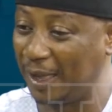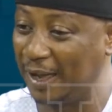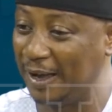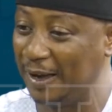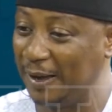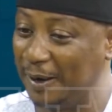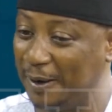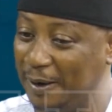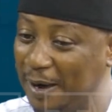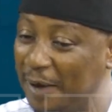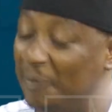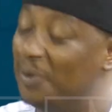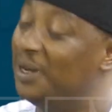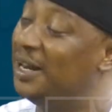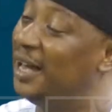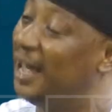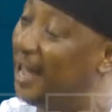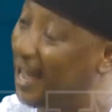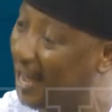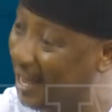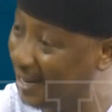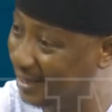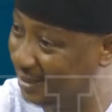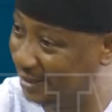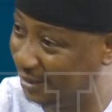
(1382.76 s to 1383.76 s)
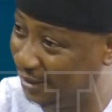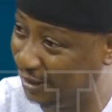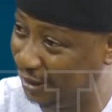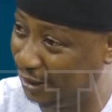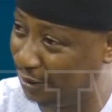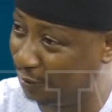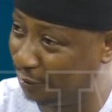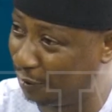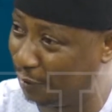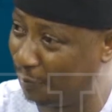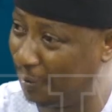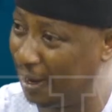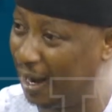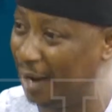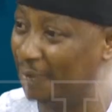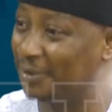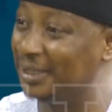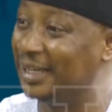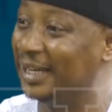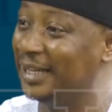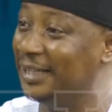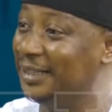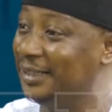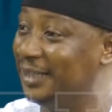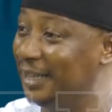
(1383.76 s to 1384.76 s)
Uh, having a hand in it, or perhaps
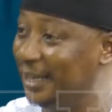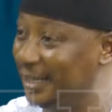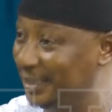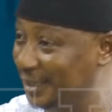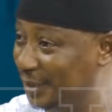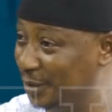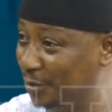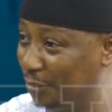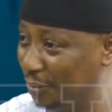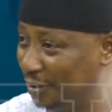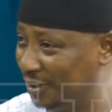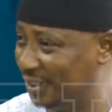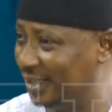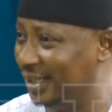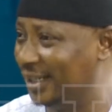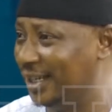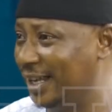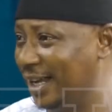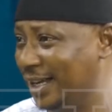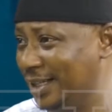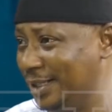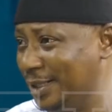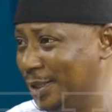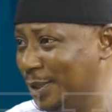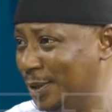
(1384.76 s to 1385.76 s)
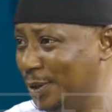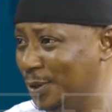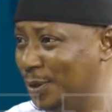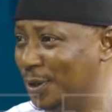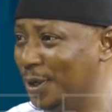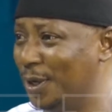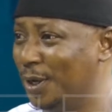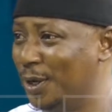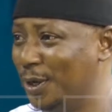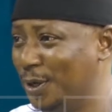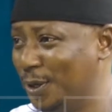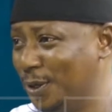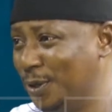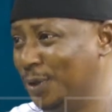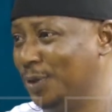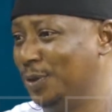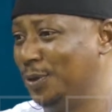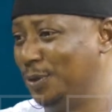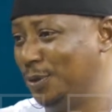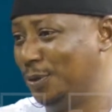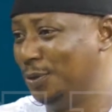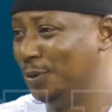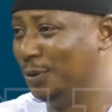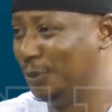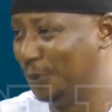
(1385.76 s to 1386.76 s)
engaging non-state actors
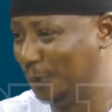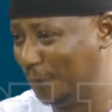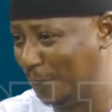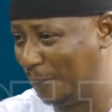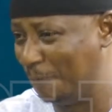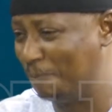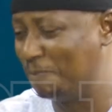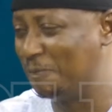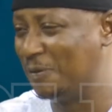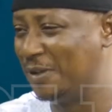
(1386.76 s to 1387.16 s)
to